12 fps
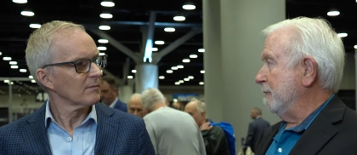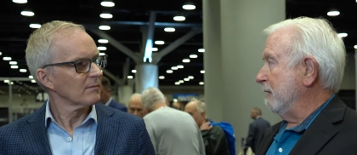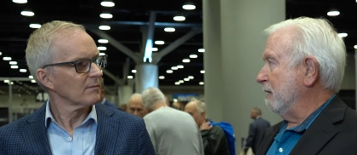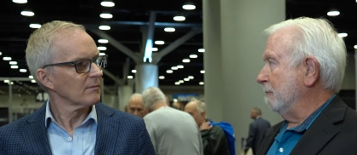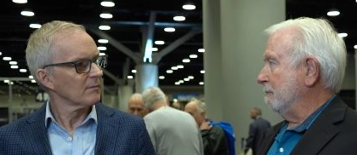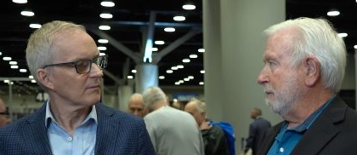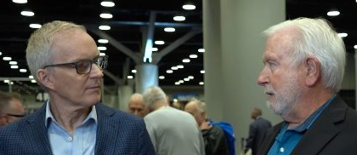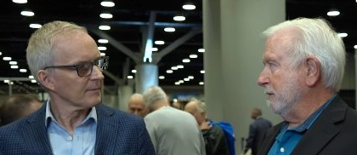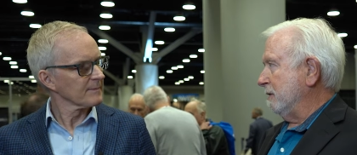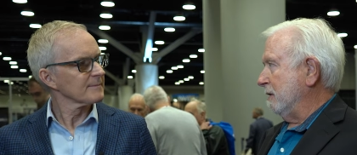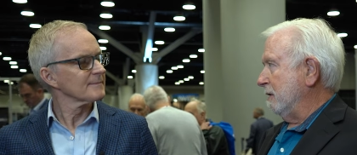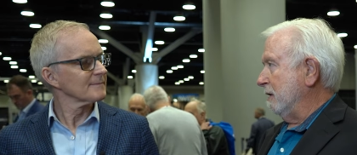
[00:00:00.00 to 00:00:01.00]
Speaker 1: metal
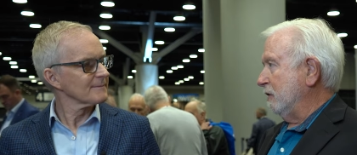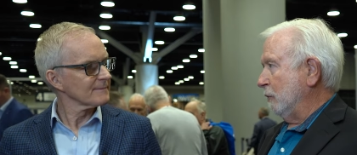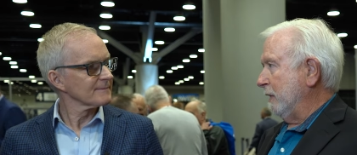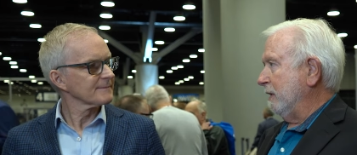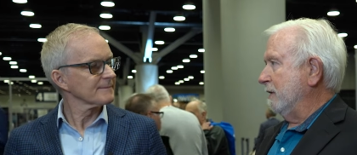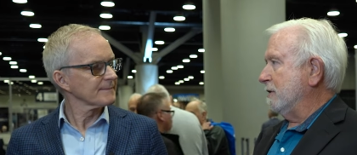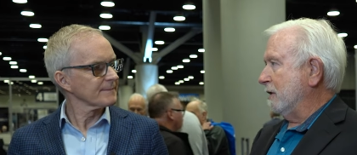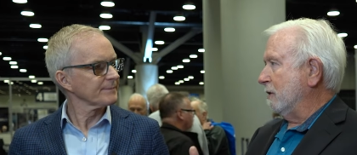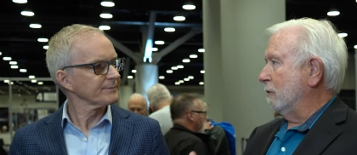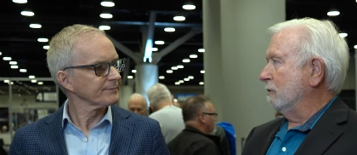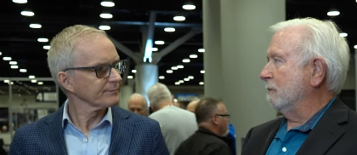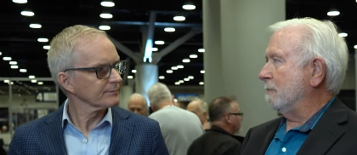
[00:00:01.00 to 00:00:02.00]
deposit as well as the
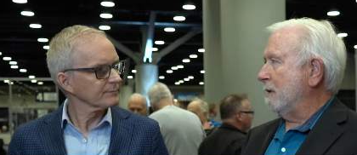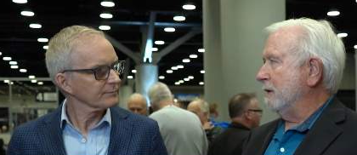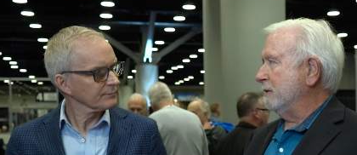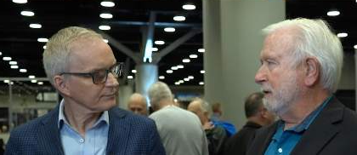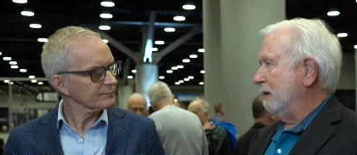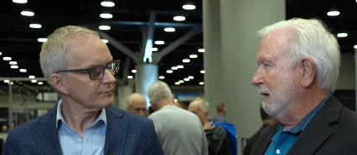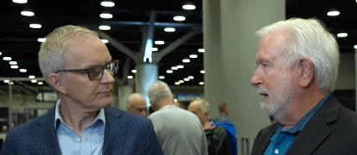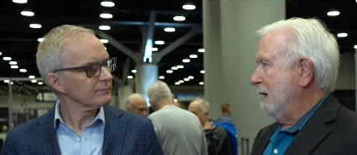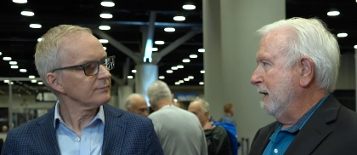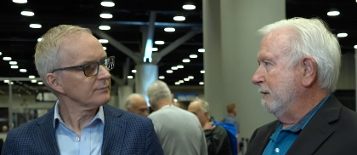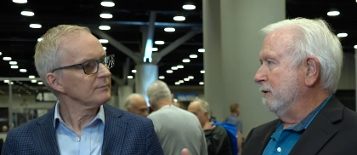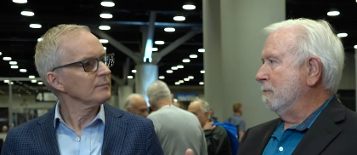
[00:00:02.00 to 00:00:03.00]
gold deposit,
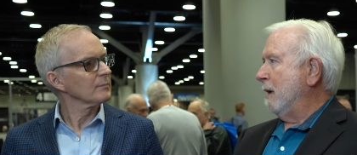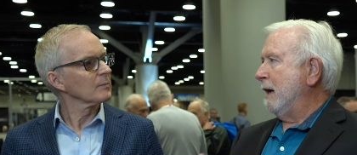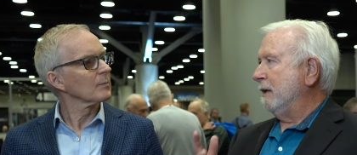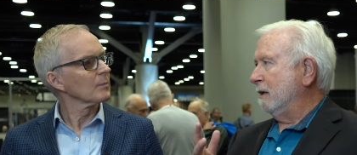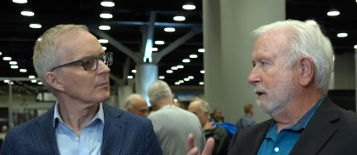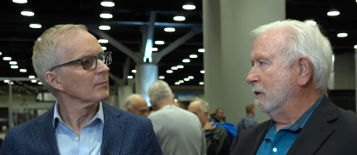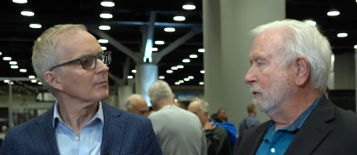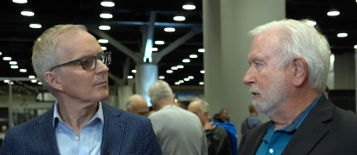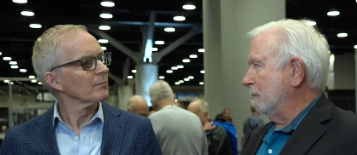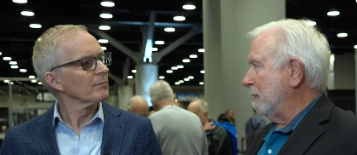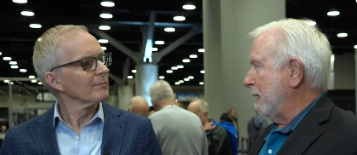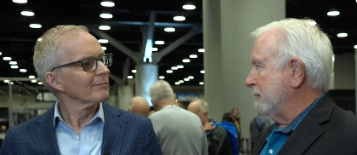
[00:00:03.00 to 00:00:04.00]
and they're mining is gold
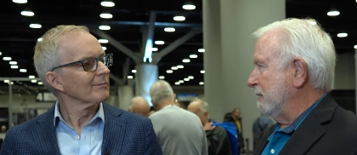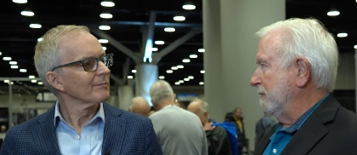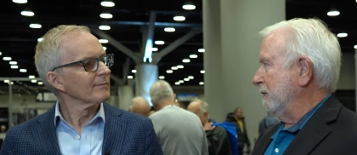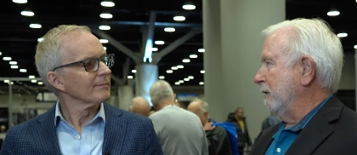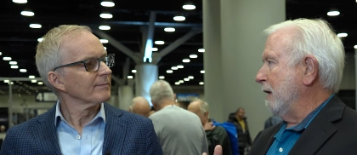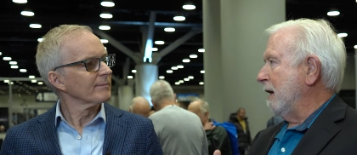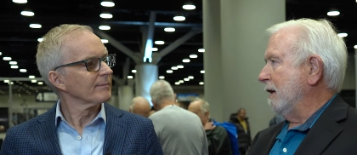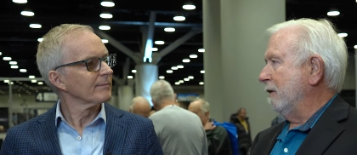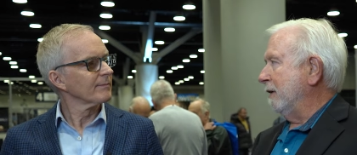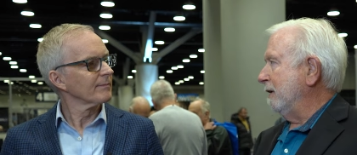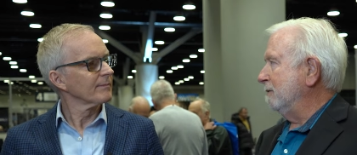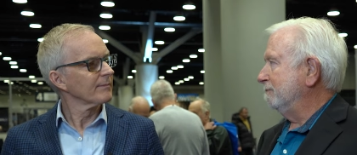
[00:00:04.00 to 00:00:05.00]
deposit, very high
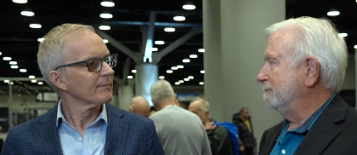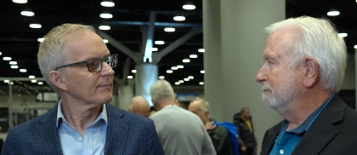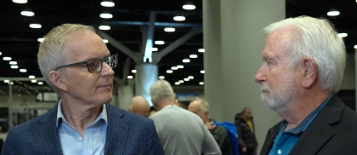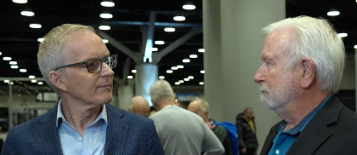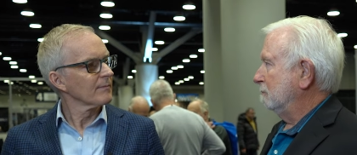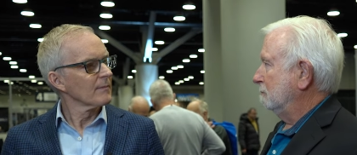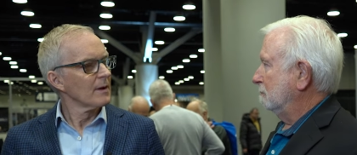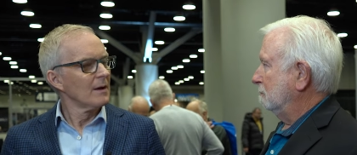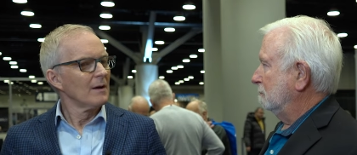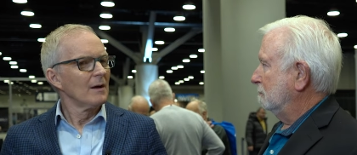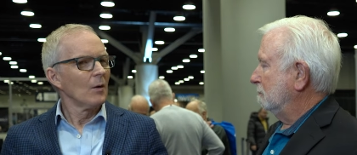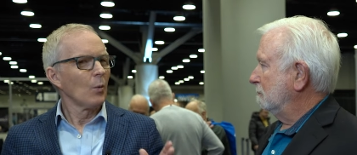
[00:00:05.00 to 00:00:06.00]
grade.
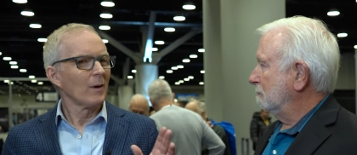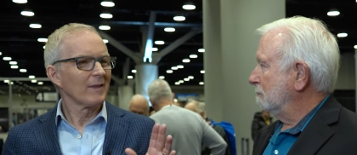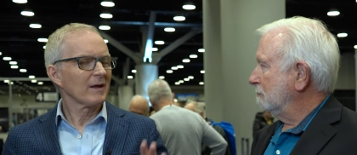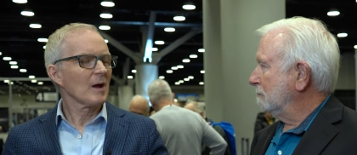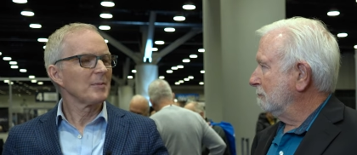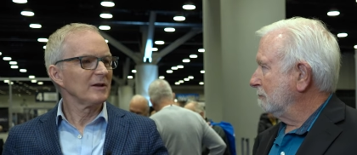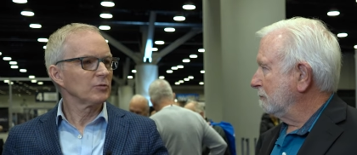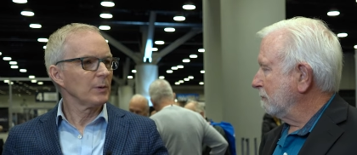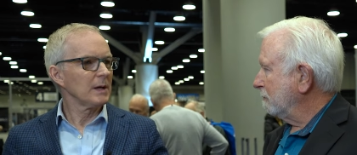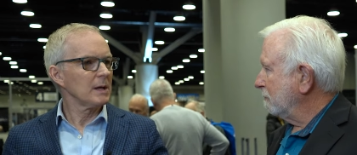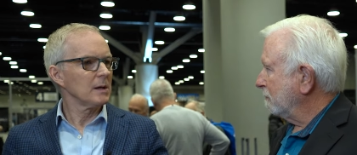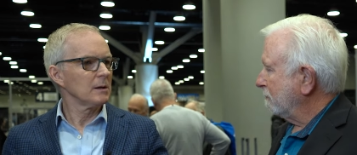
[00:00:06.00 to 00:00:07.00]
Speaker 2: One of the companies
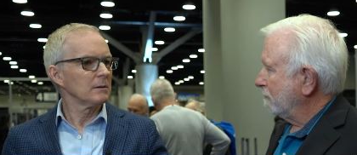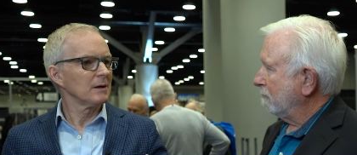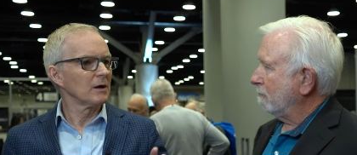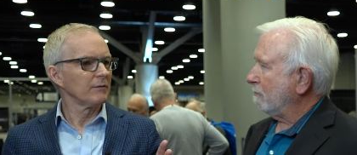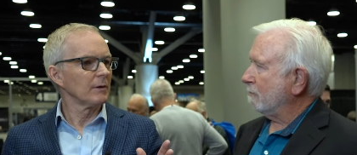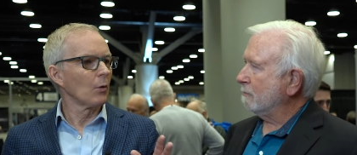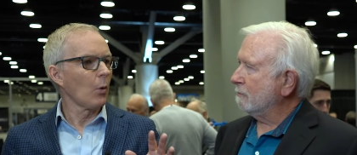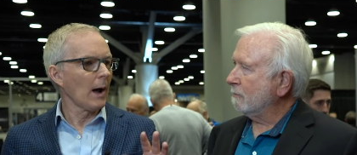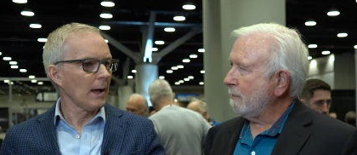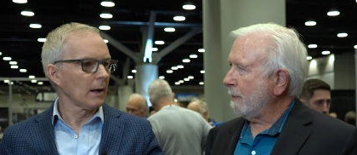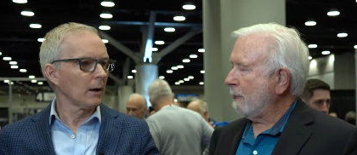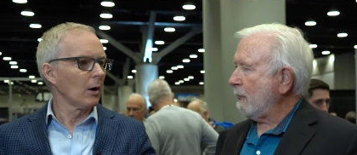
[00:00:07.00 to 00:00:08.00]
we interviewed a
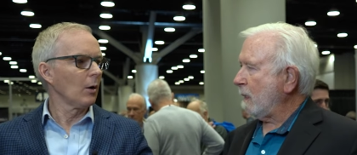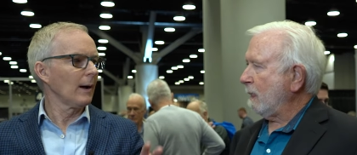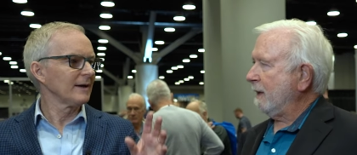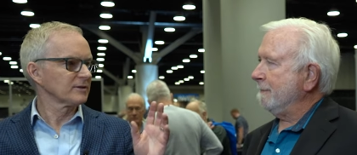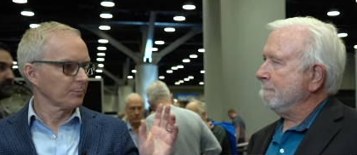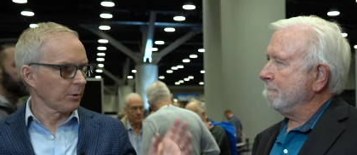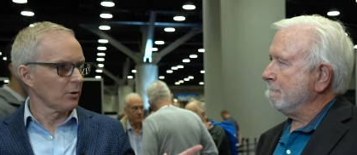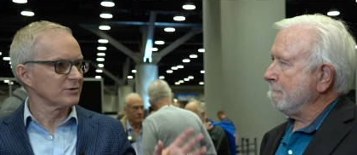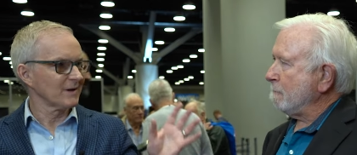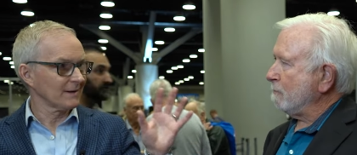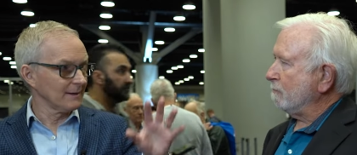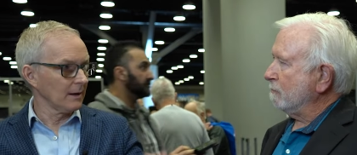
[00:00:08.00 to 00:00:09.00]
while ago has a
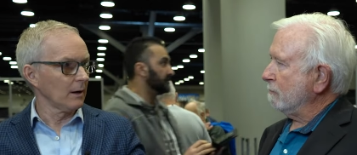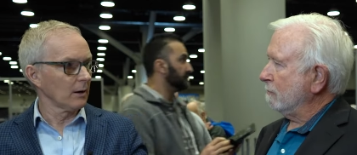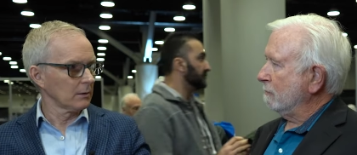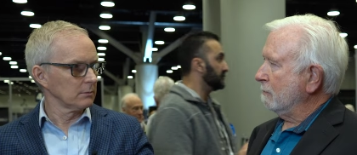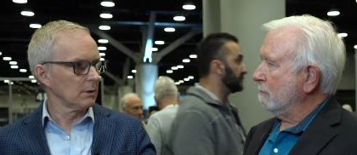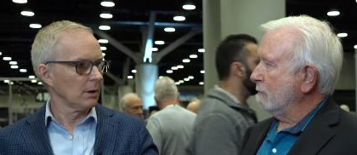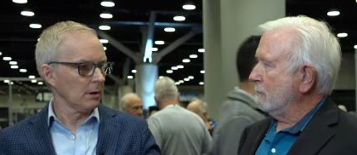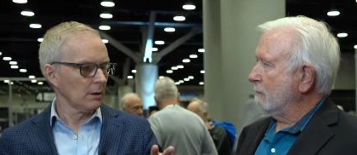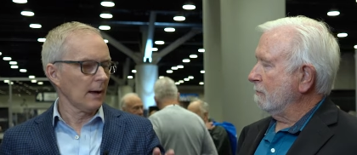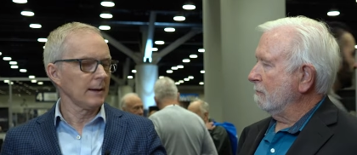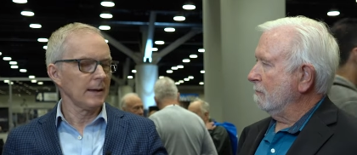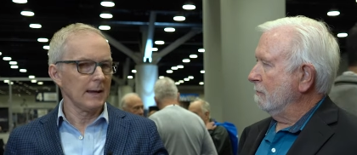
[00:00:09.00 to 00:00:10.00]
project near
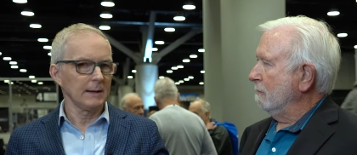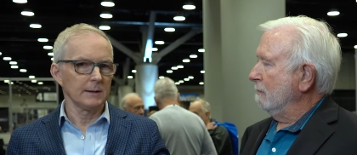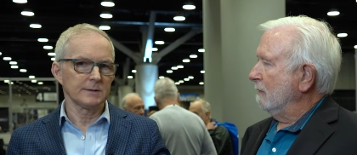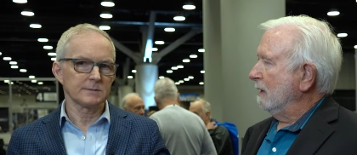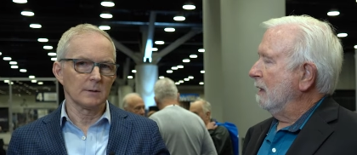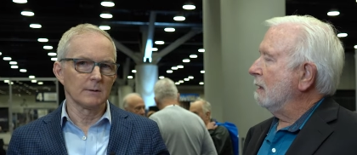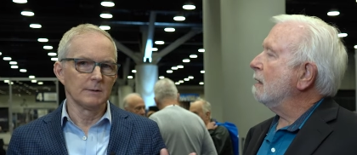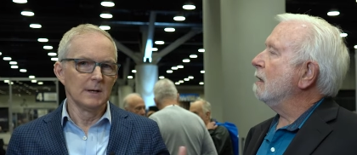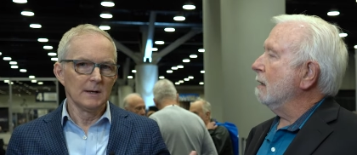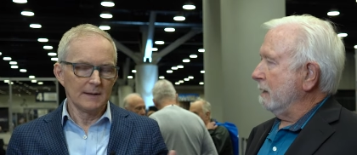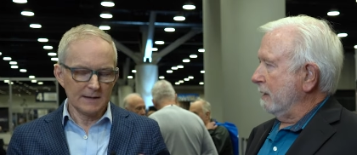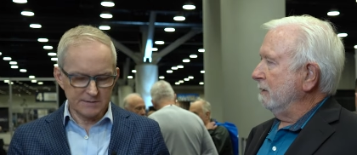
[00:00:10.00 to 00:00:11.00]
I-80, so
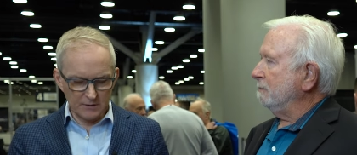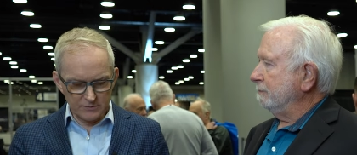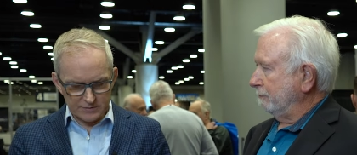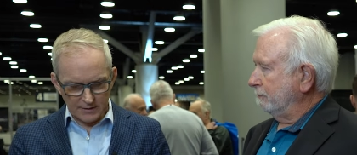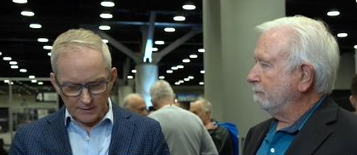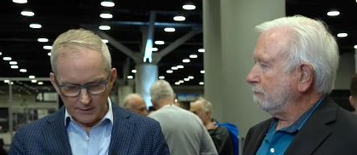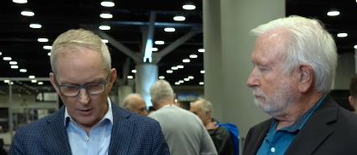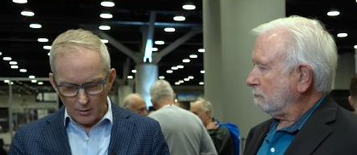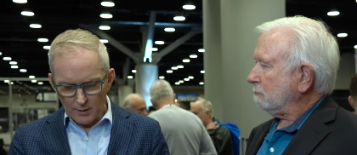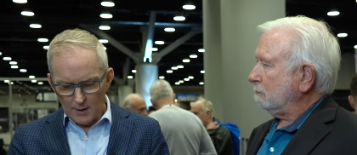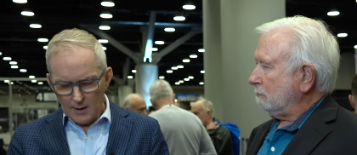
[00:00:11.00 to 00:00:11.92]
that's interesting to know.